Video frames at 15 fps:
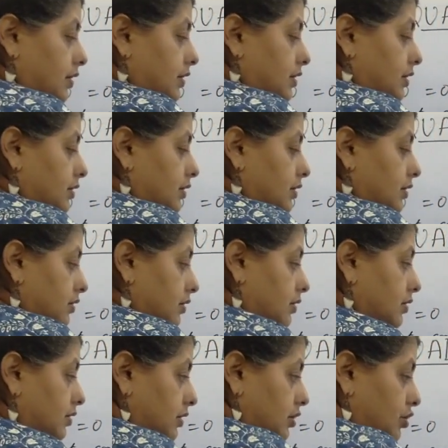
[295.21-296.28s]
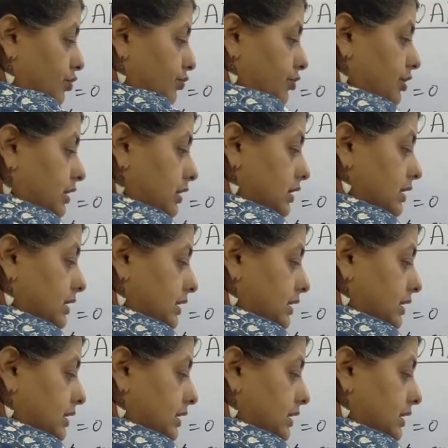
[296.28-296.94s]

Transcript: here you put a